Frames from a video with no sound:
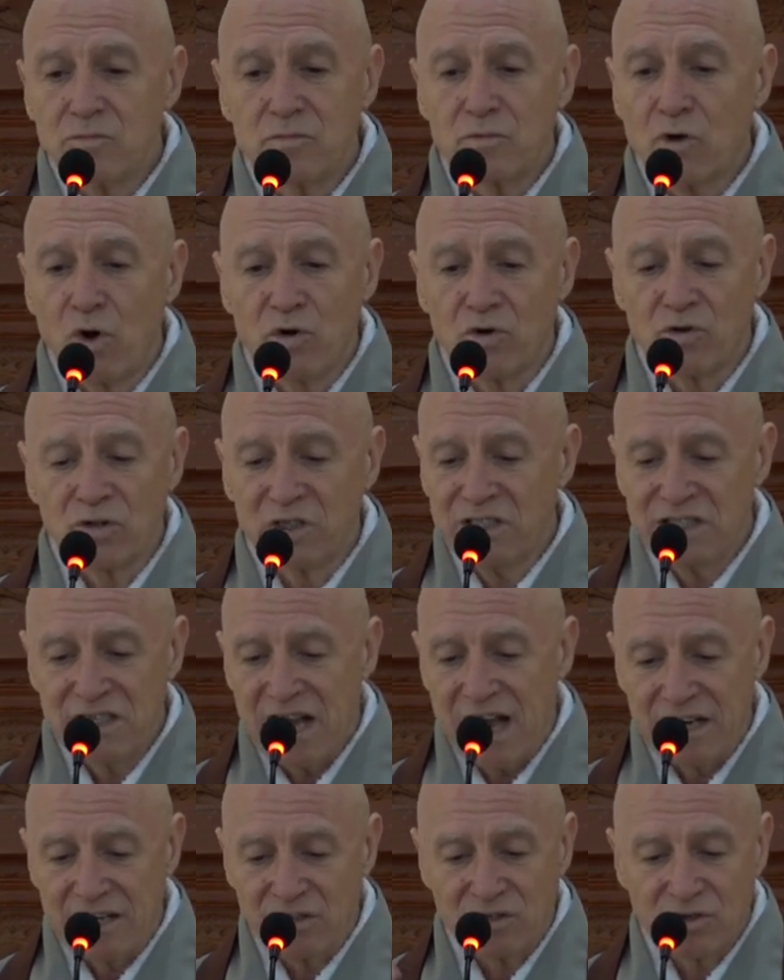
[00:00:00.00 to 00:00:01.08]
totally
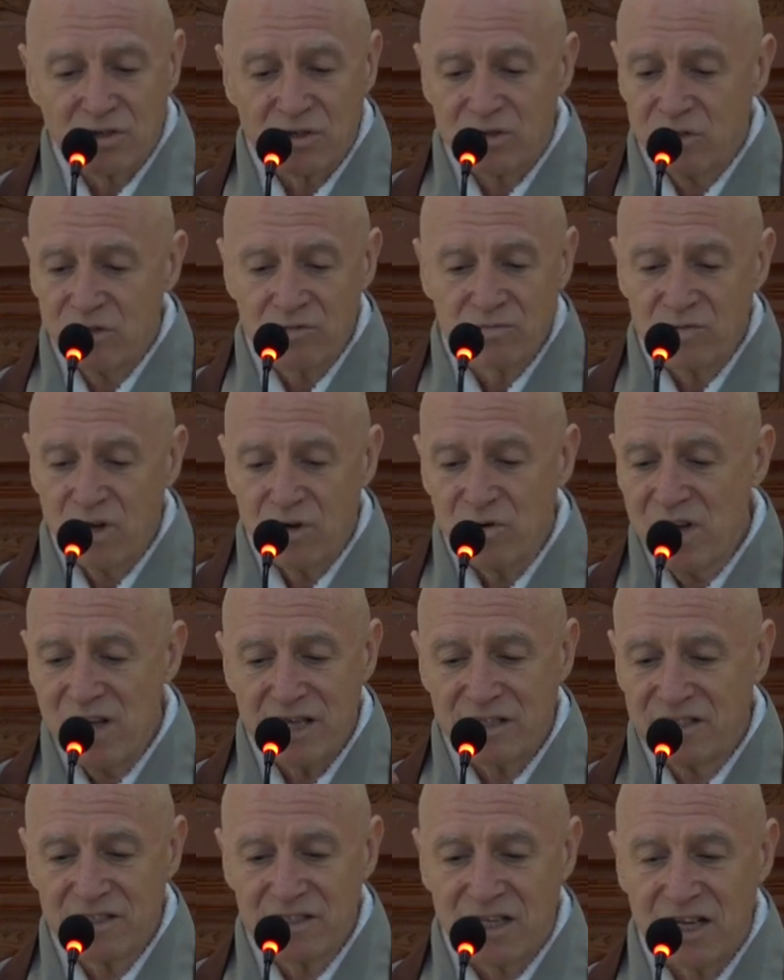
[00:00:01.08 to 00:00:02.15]
natural, no
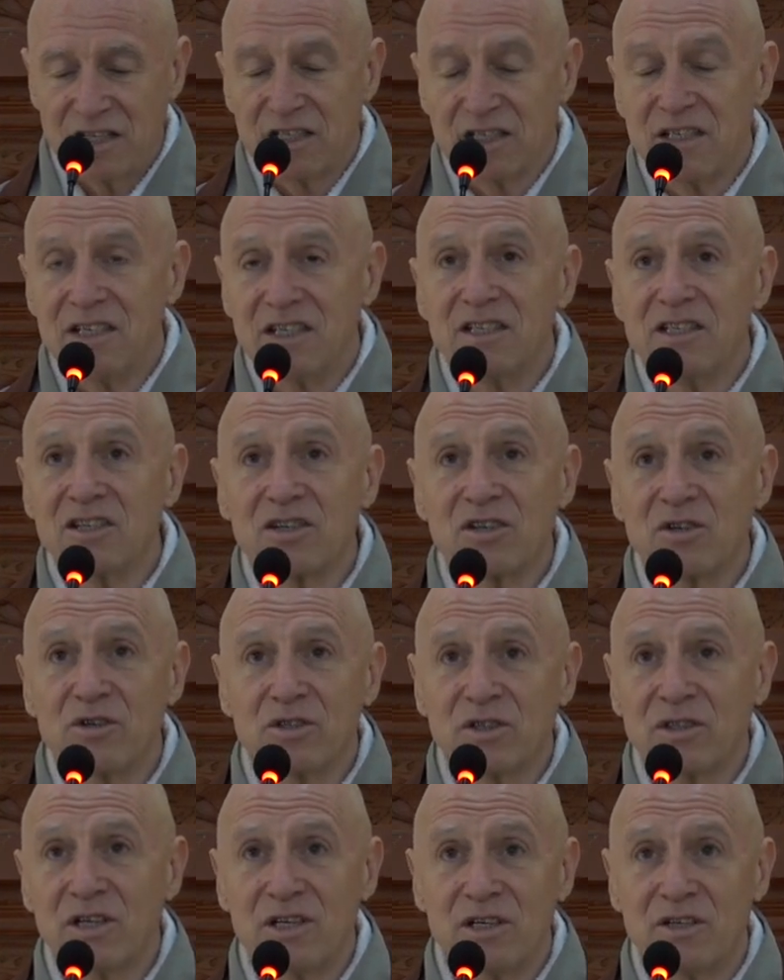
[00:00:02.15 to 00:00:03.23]
hesitation, he just
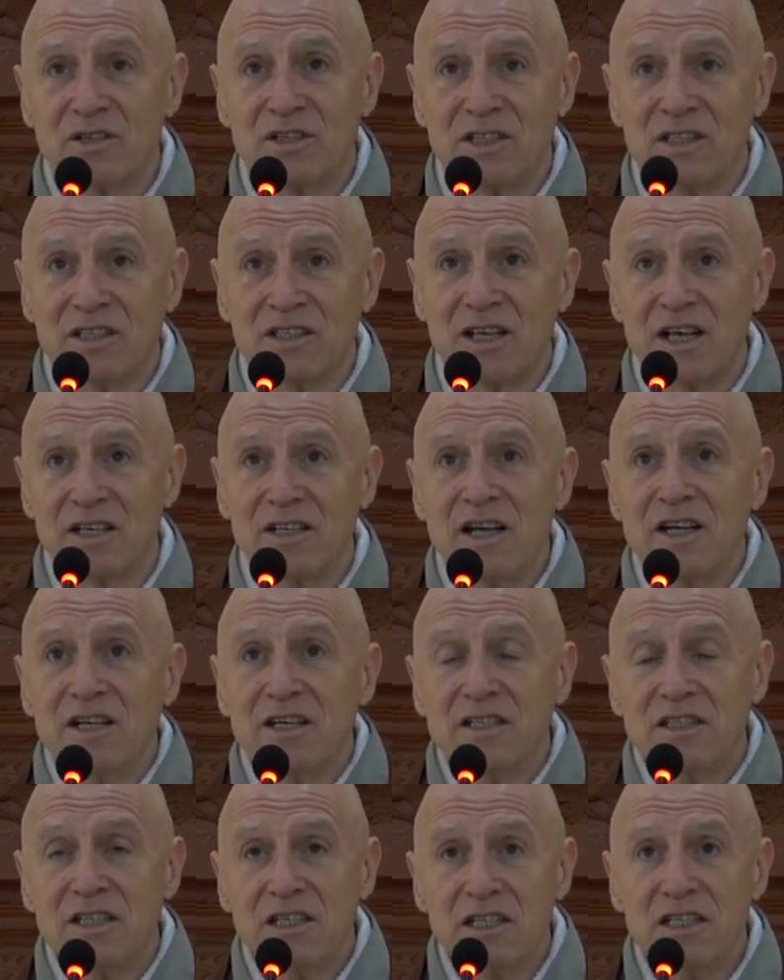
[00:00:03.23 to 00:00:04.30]
looked at her and he said,
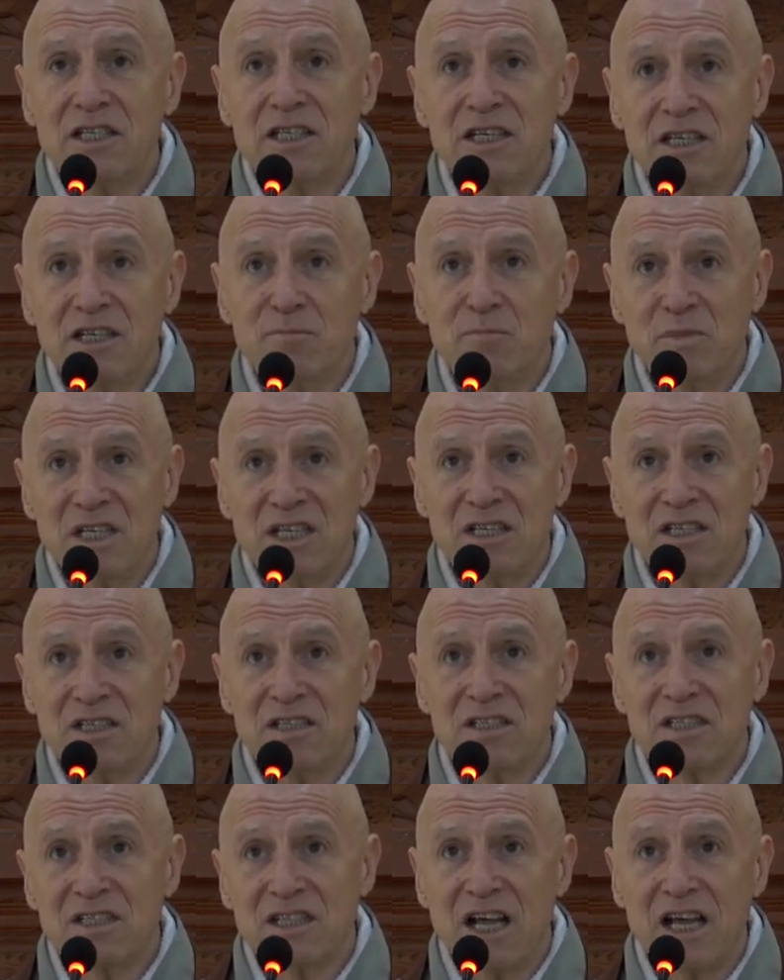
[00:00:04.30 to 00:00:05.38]
teaching
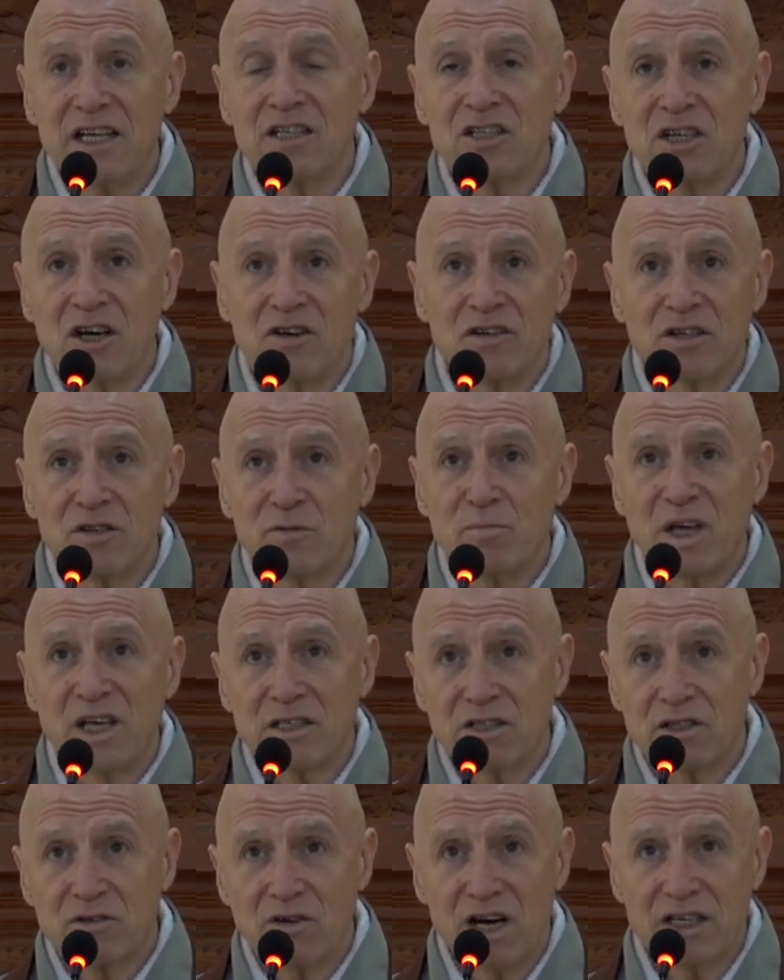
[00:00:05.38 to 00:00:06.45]
means take junk, make
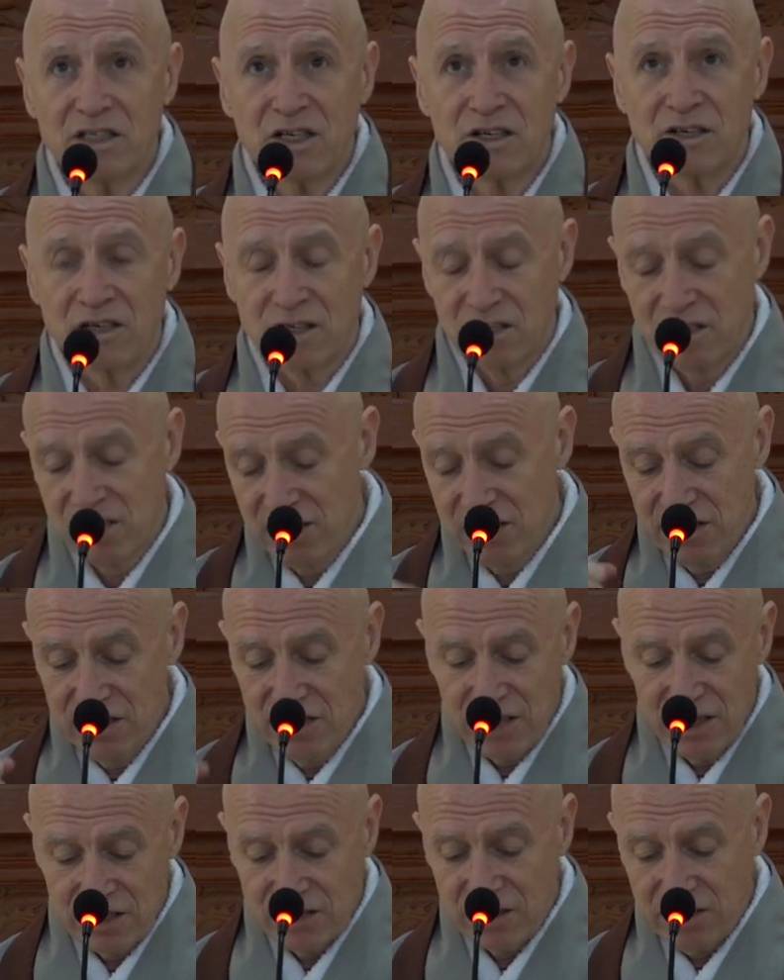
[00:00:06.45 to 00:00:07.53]
a treasure.
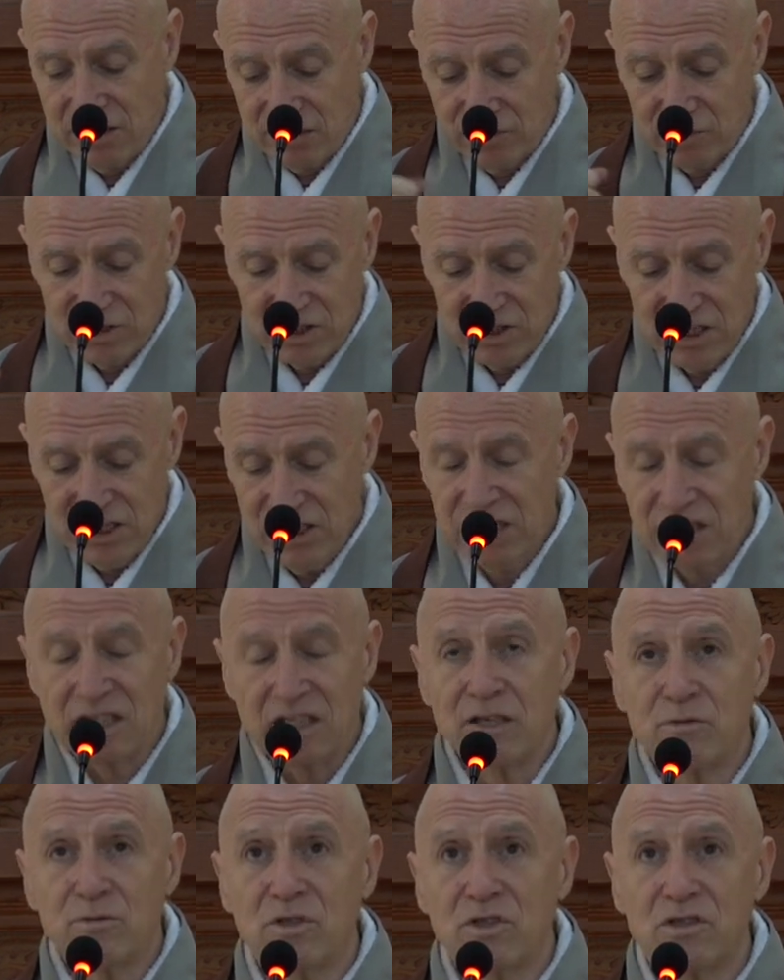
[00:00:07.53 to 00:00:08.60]
And he was eating.
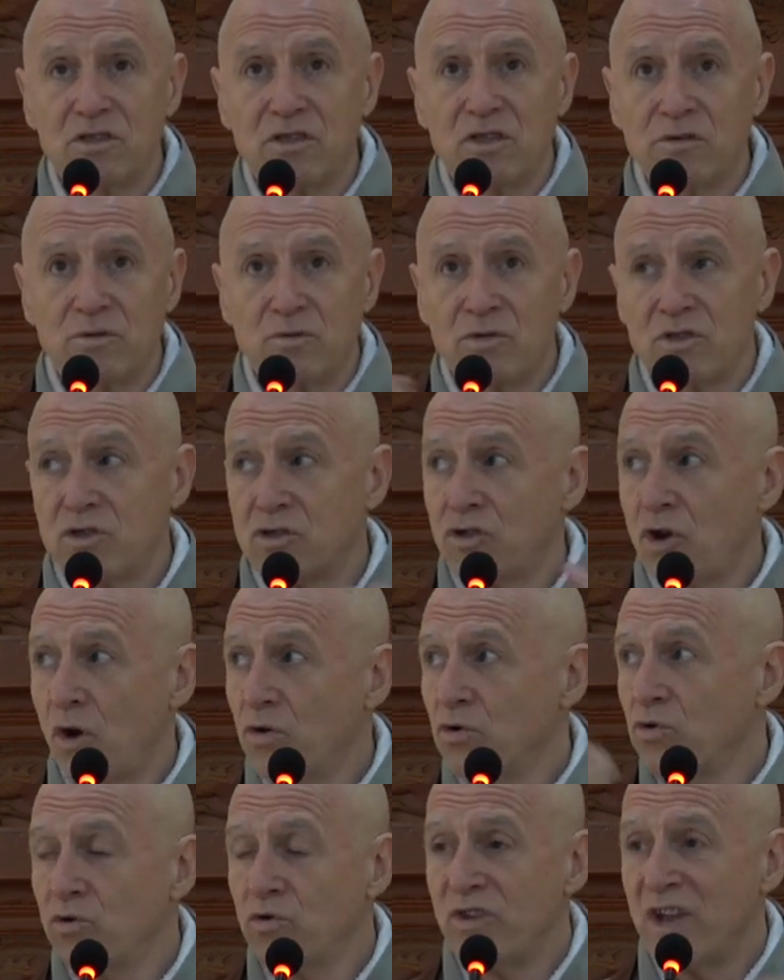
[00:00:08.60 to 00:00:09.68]
It was
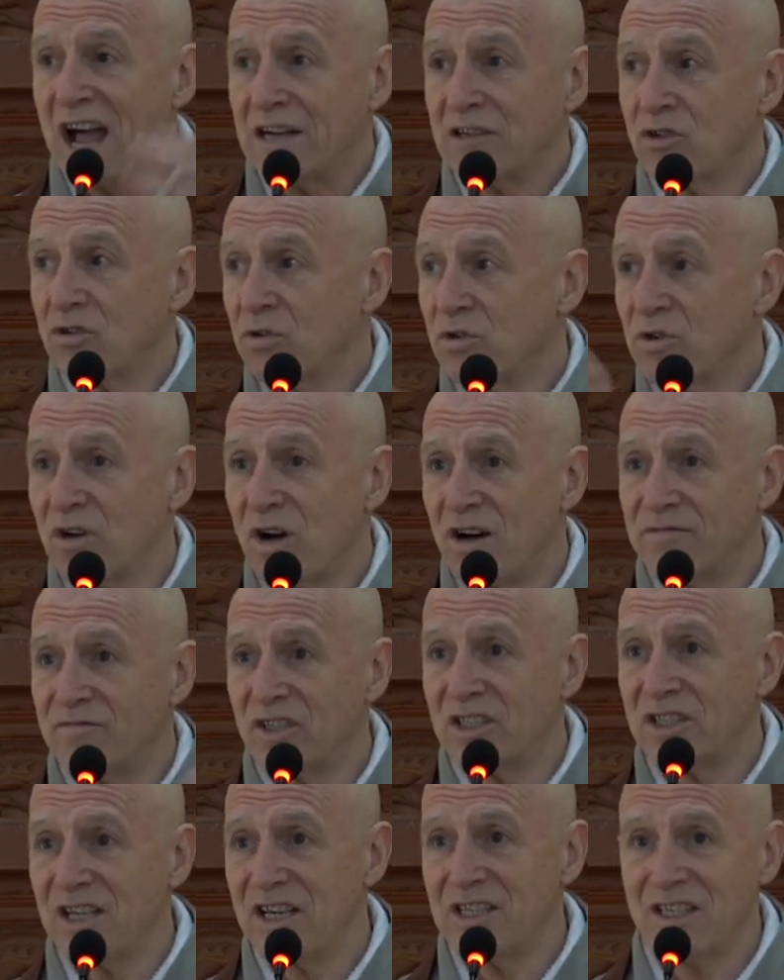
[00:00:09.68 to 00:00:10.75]
total natural
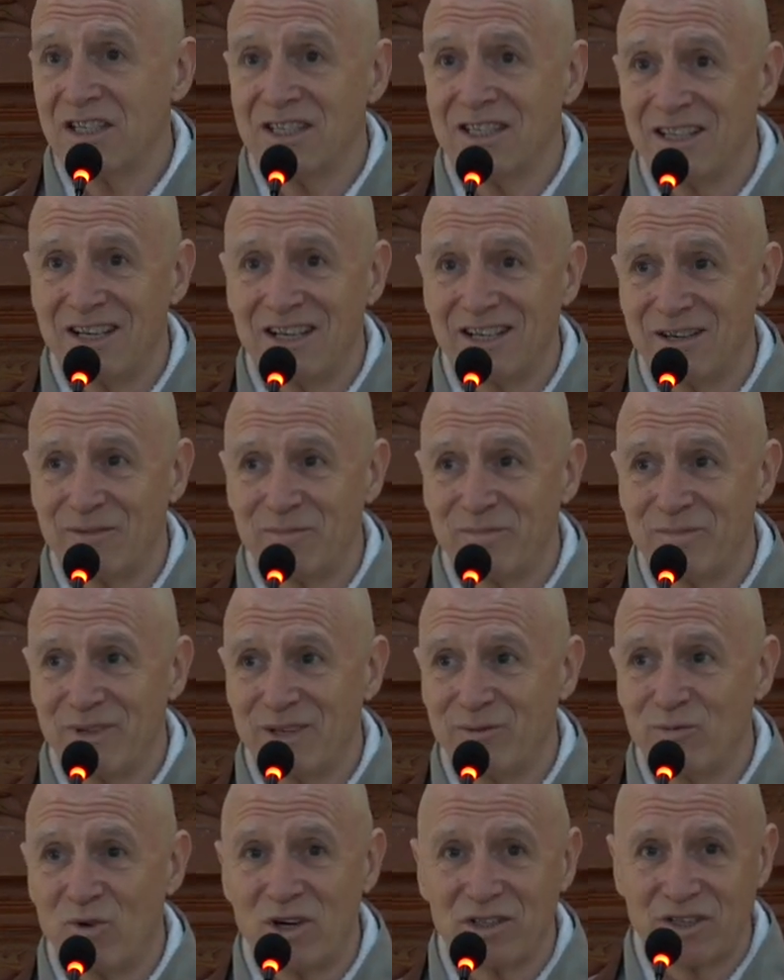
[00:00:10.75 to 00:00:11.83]
conversation to him.
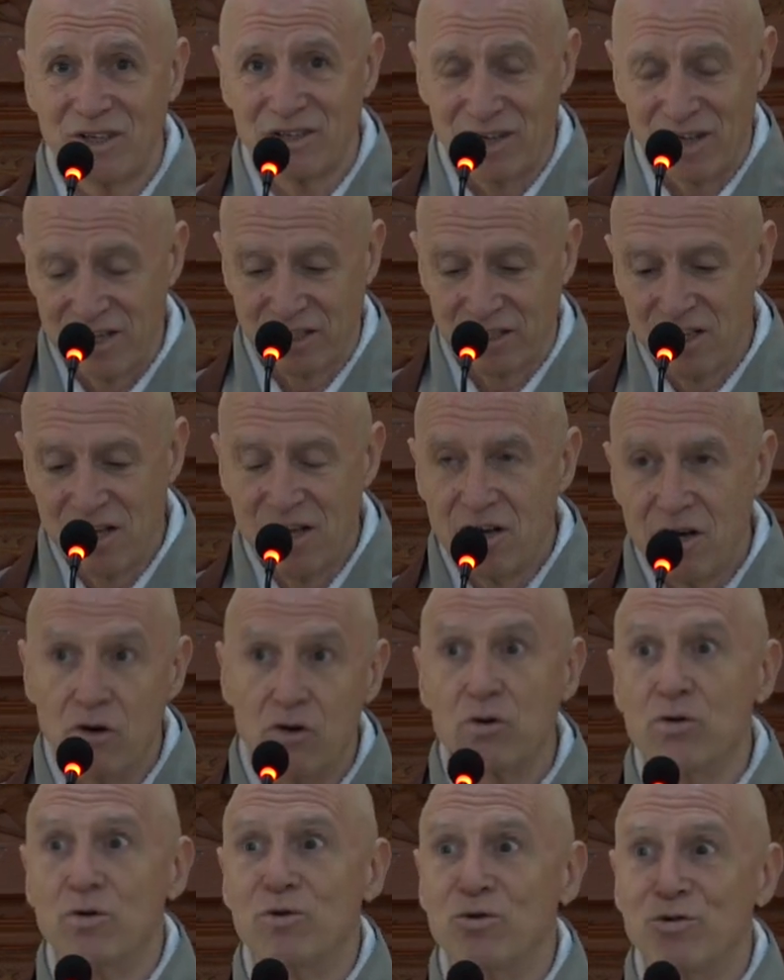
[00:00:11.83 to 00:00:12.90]
It wasn't like,
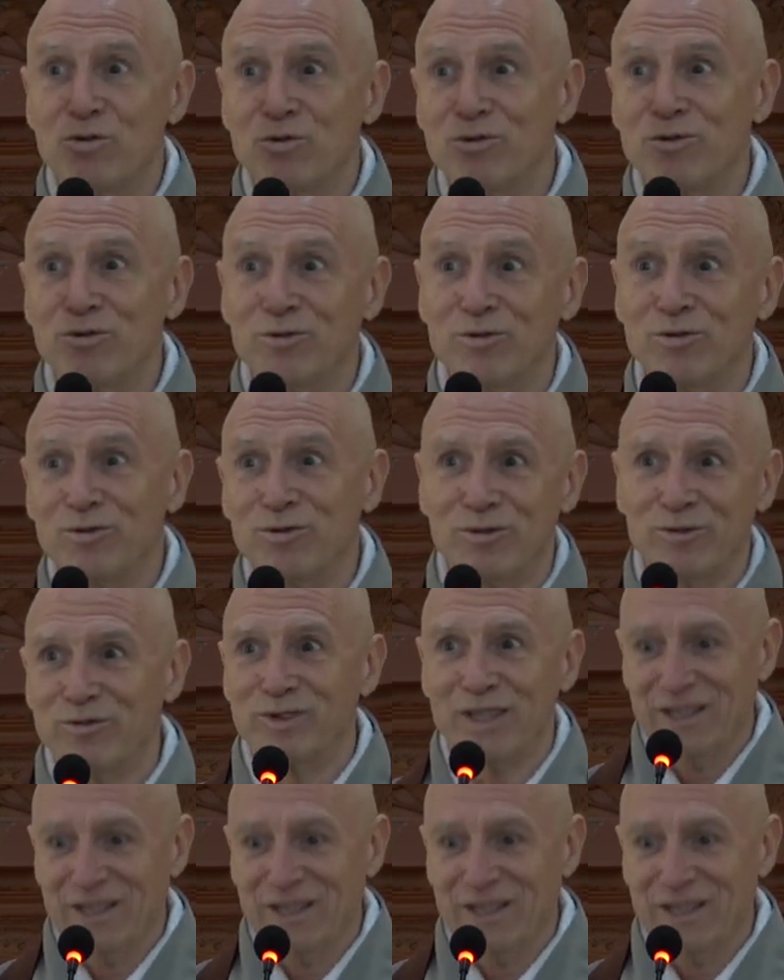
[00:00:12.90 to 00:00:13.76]
oh,